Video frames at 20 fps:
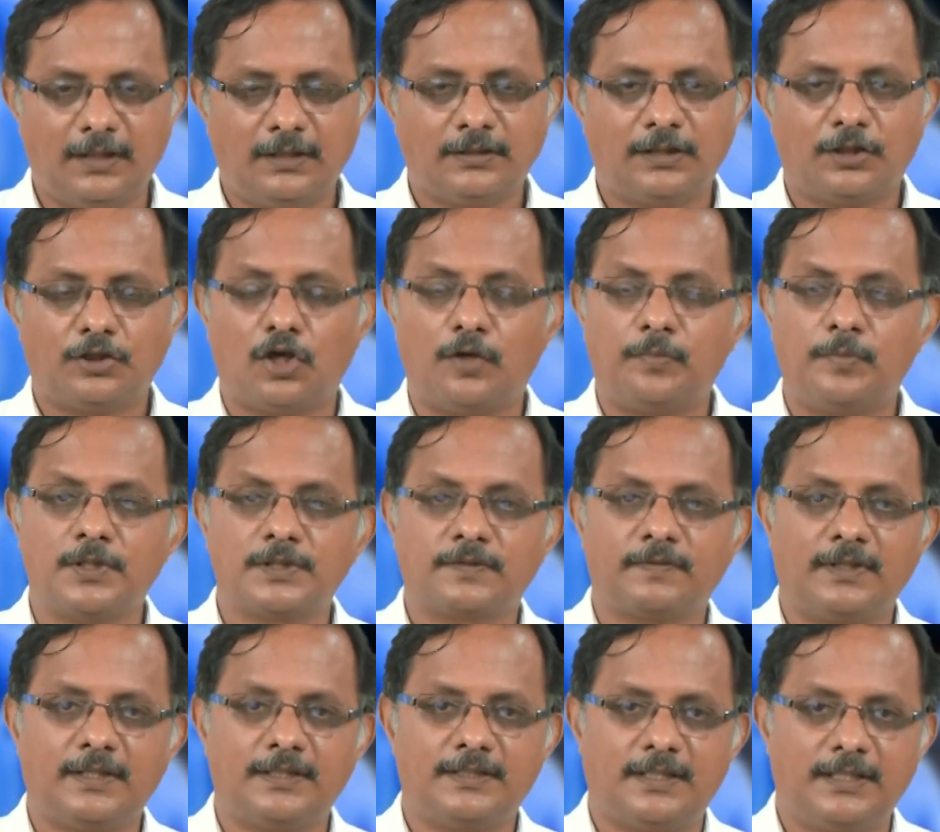The topmost
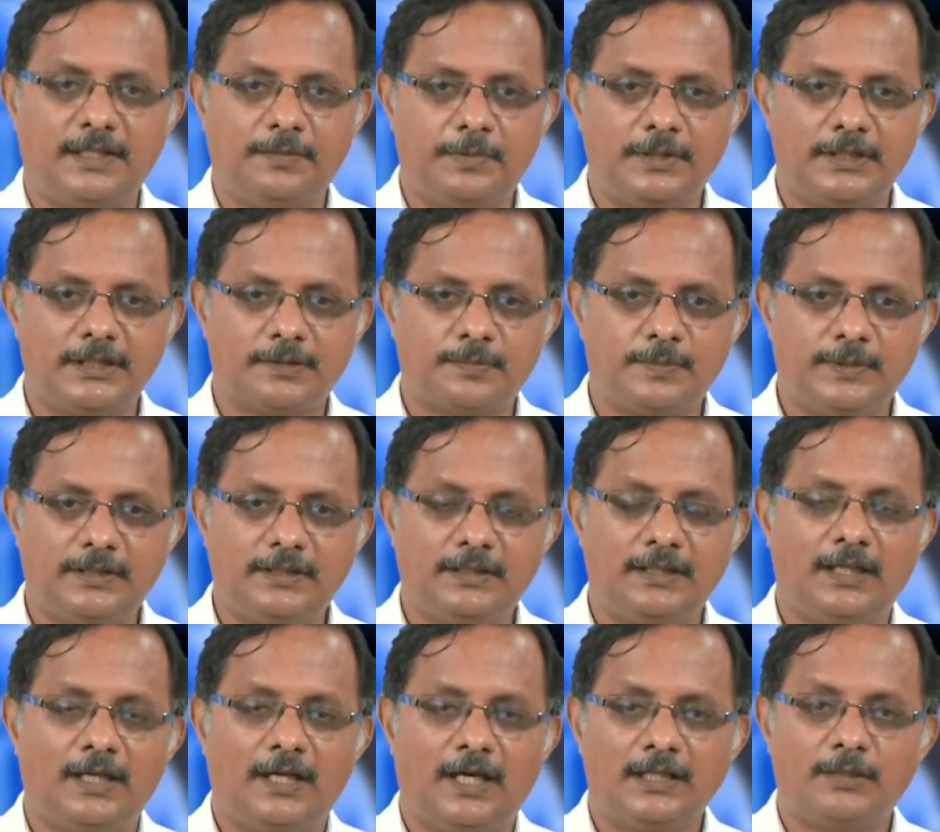one is an ePSP
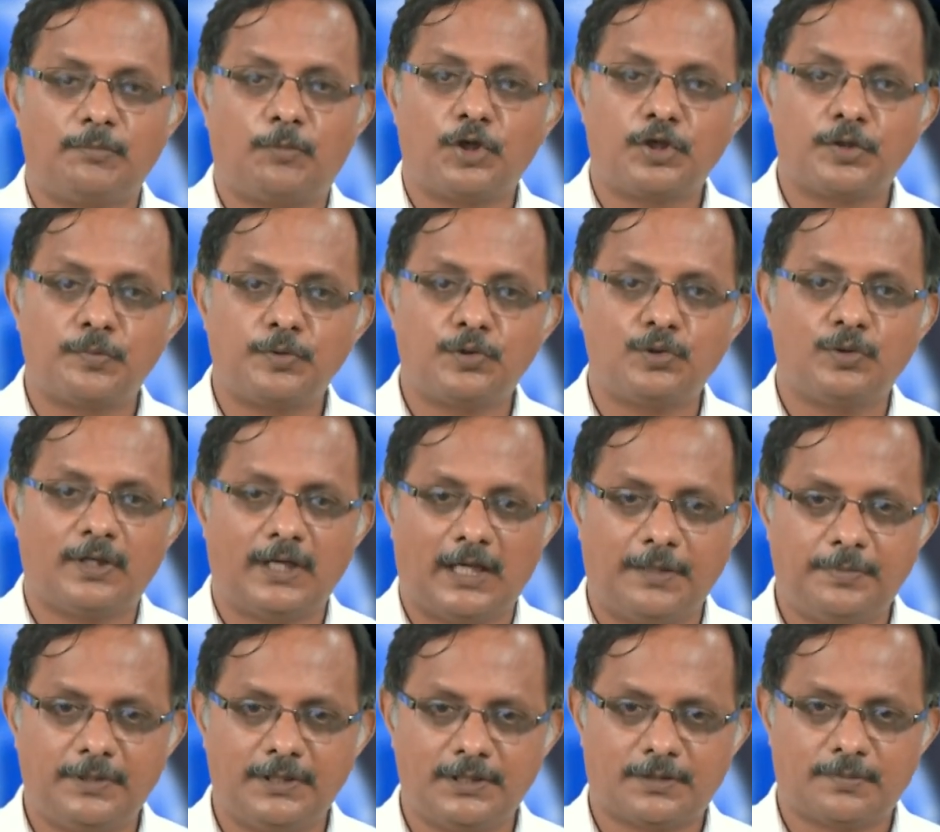and the bottom two are
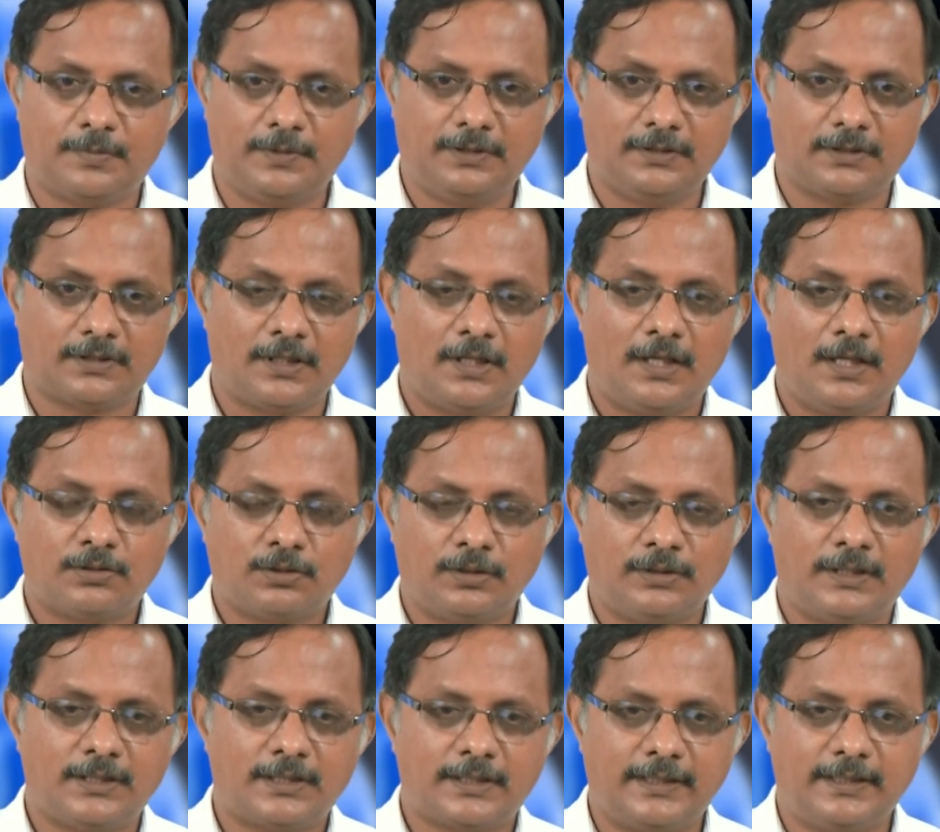iPSPs. So in
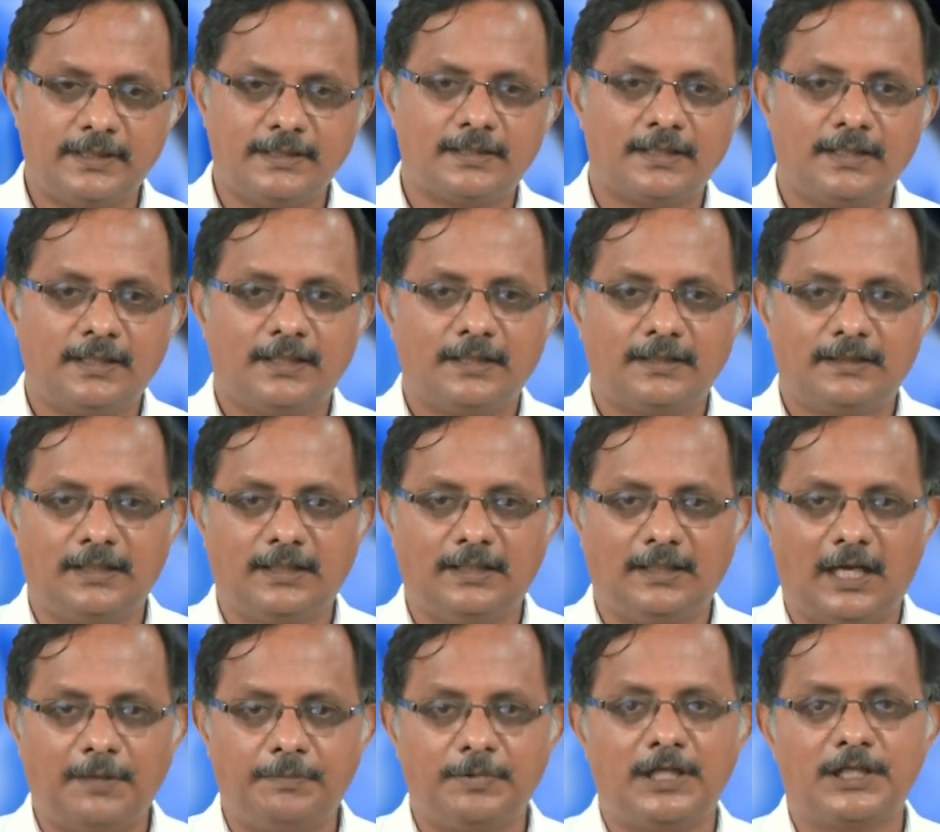this case the
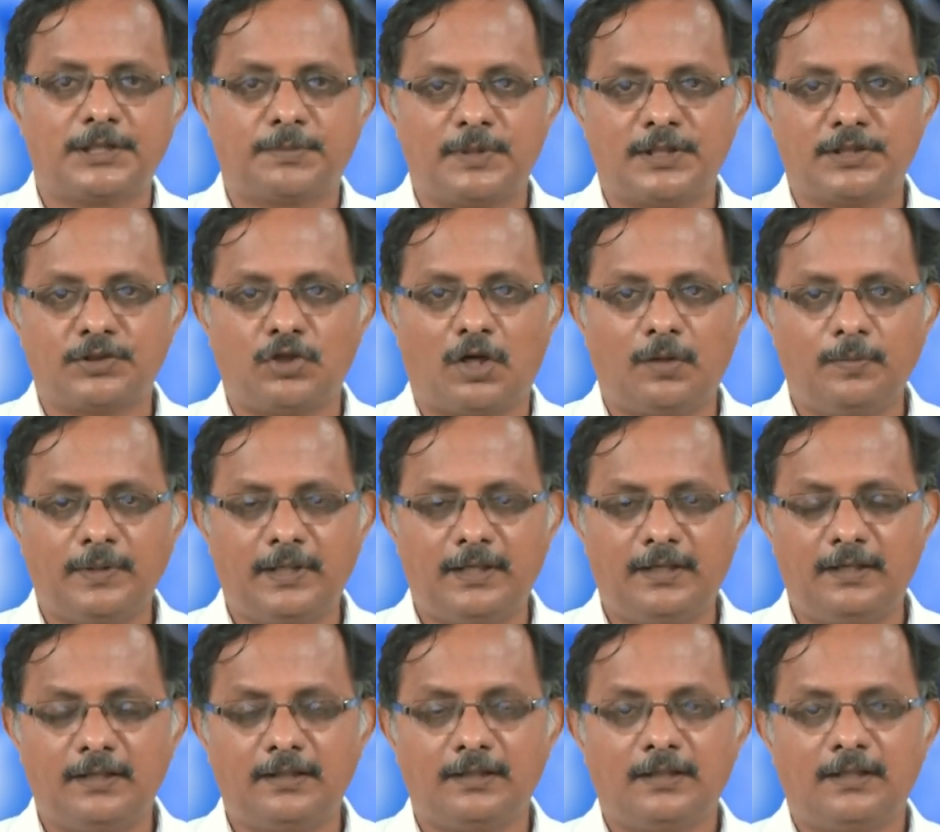iPSPs
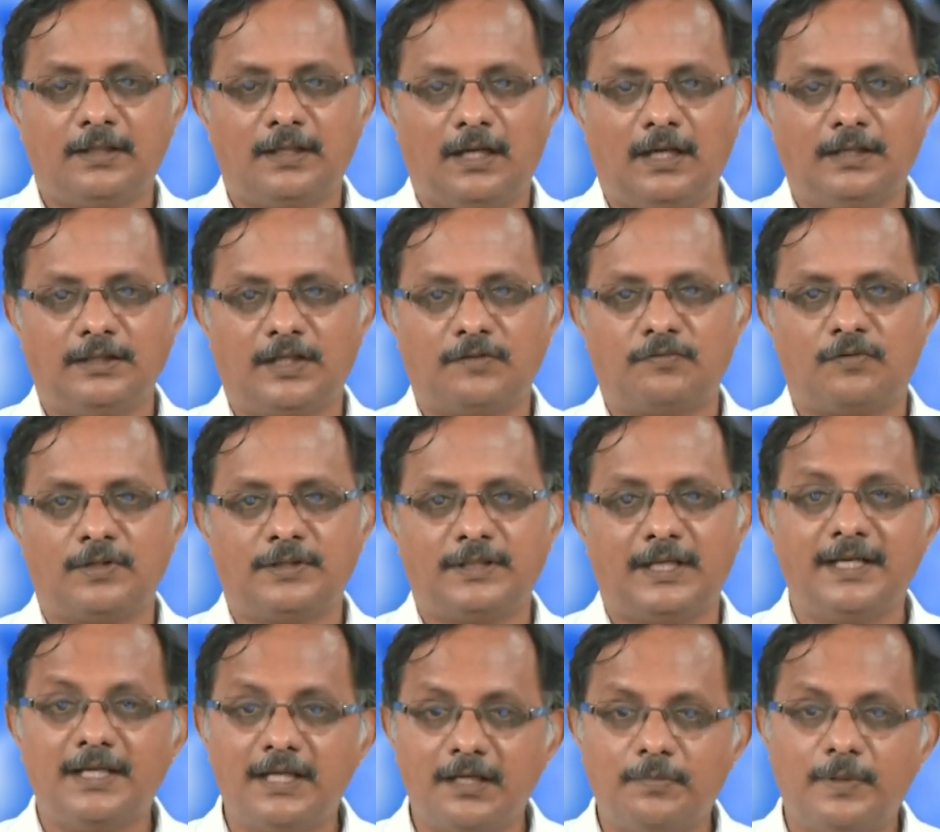dominate, and therefore they
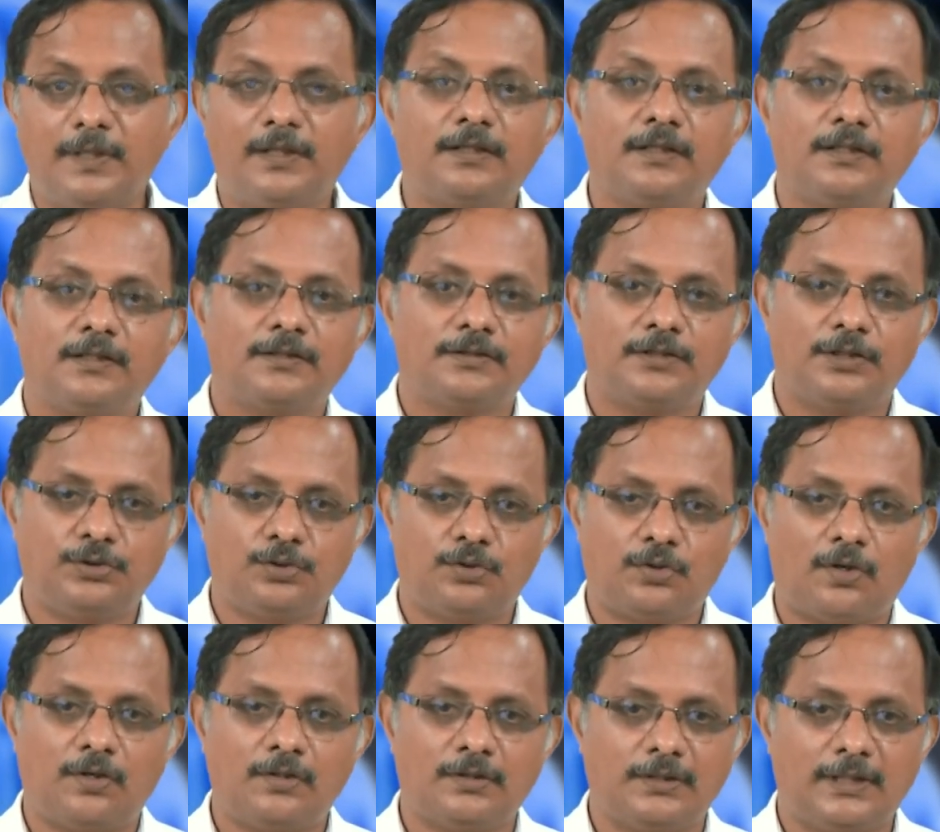inhibit the
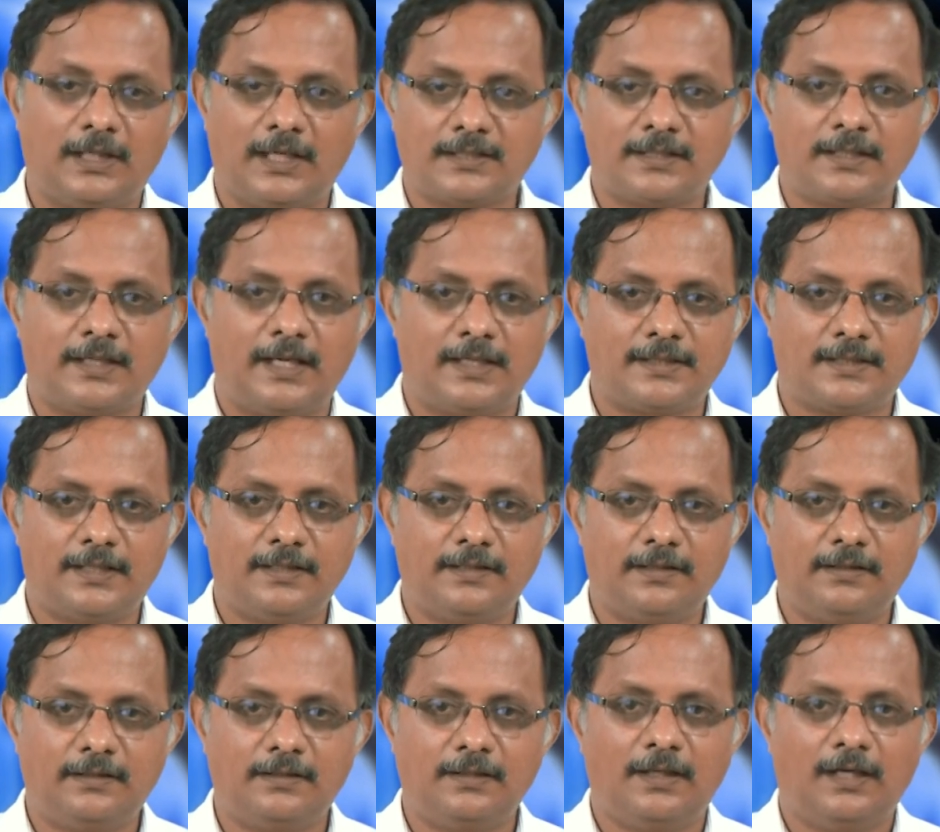neuron, it does not get
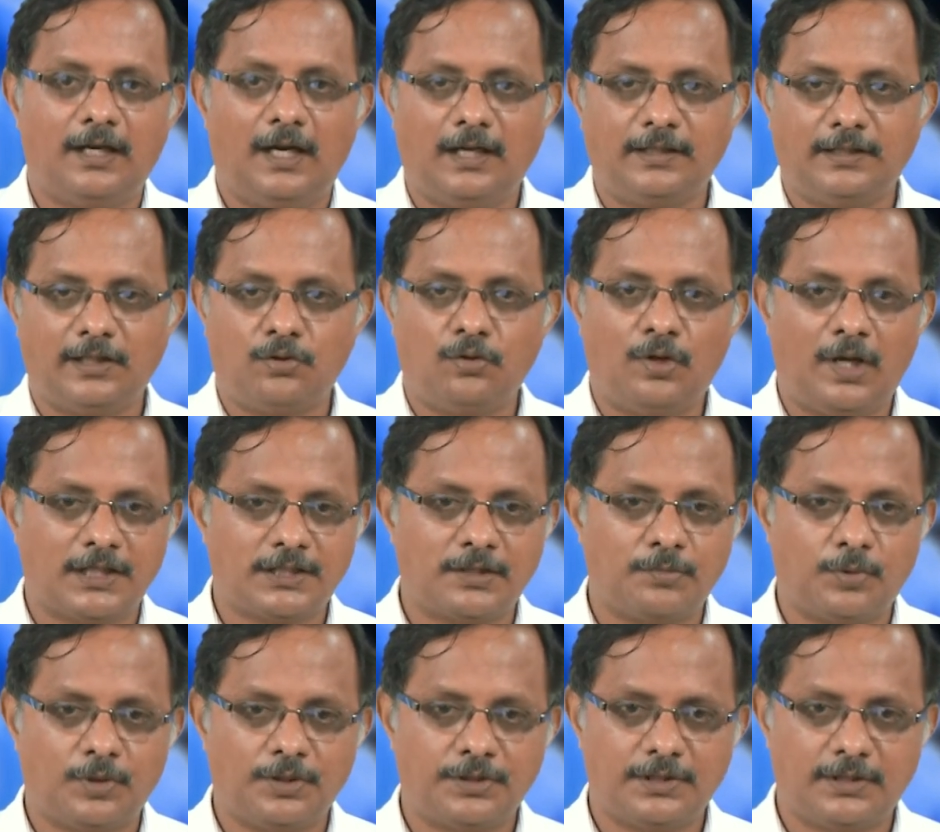excited, and there are no action
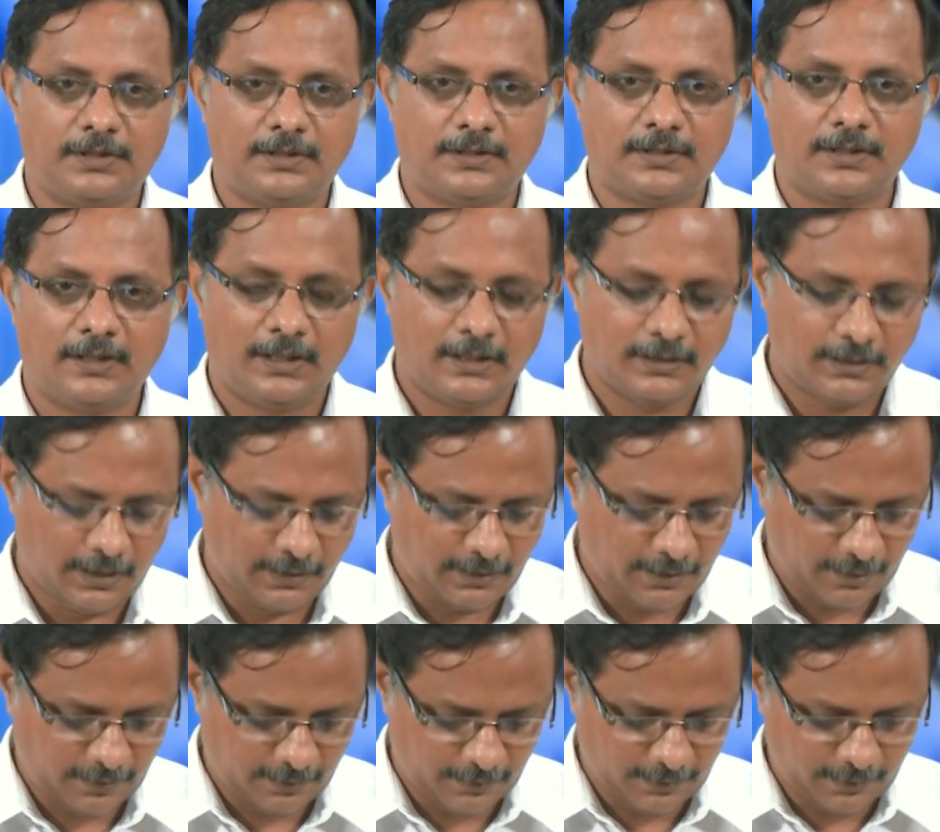potentials that
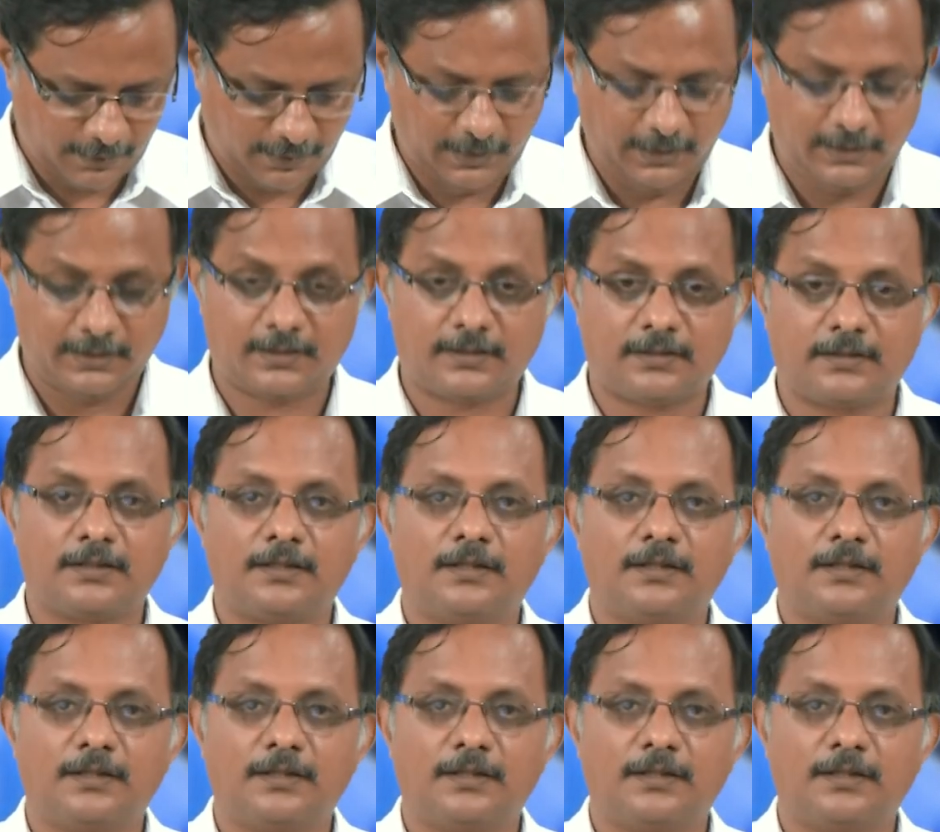are released.